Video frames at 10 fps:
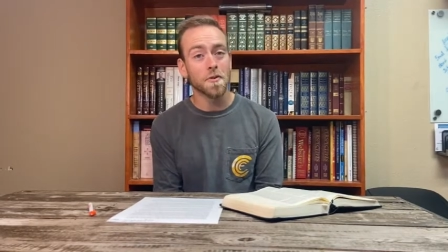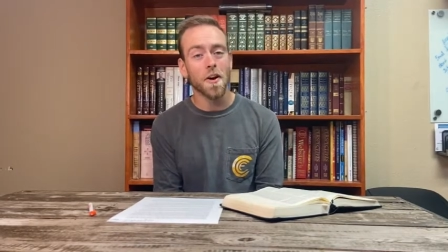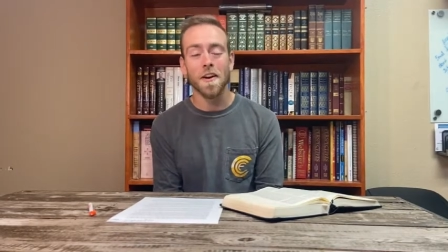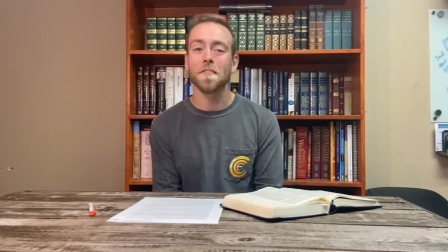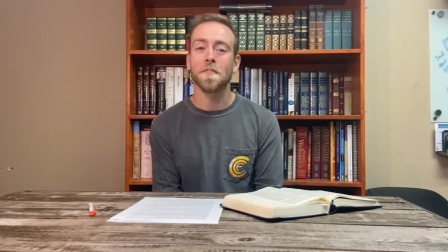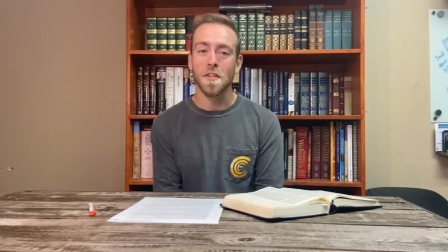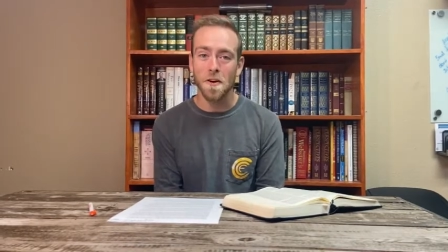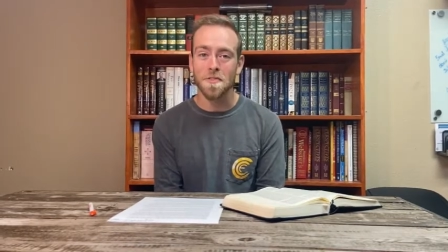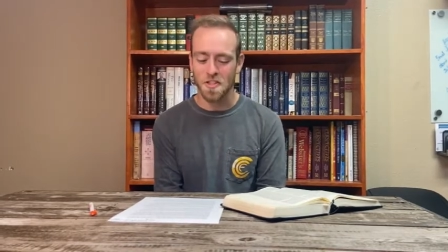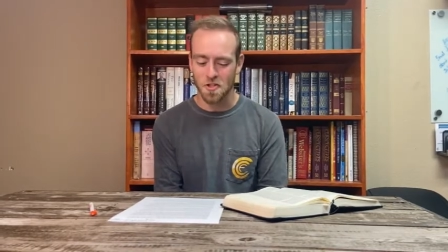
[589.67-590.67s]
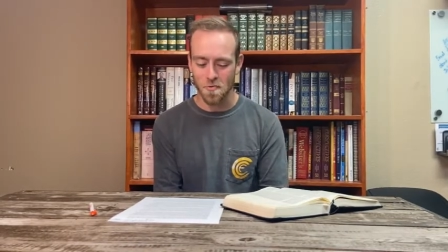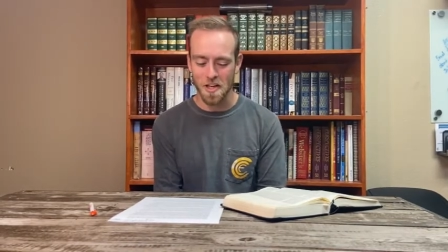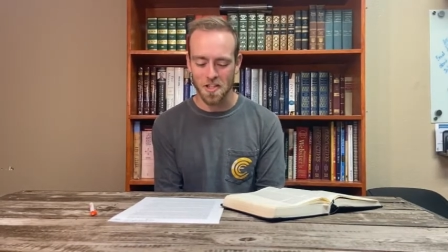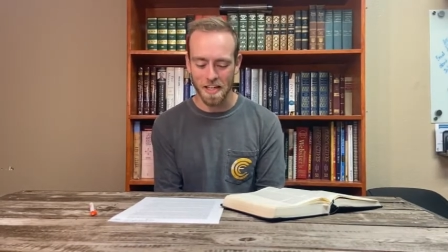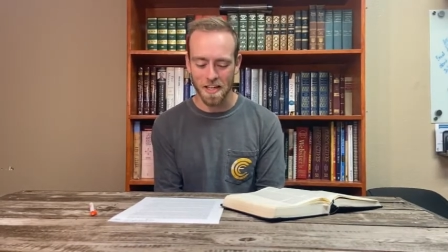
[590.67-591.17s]
darned if you don't
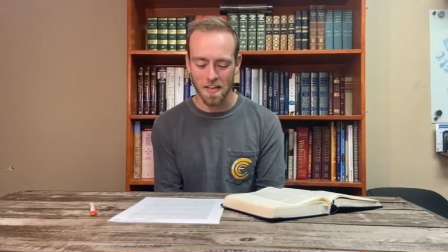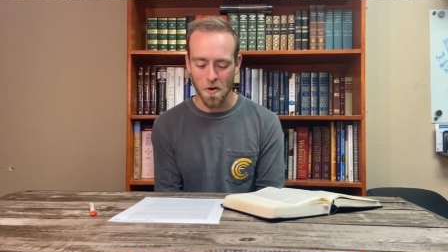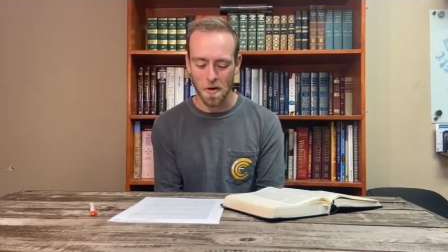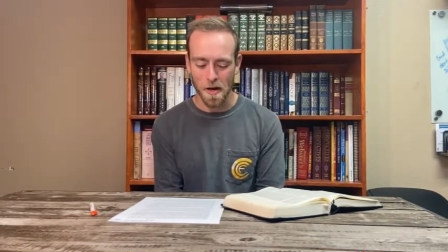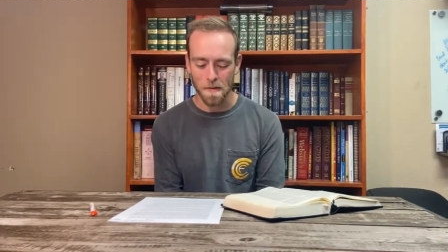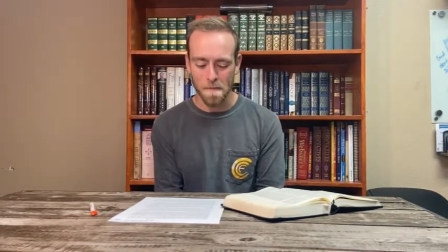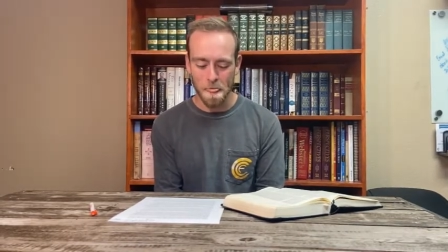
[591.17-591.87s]
situation here going on.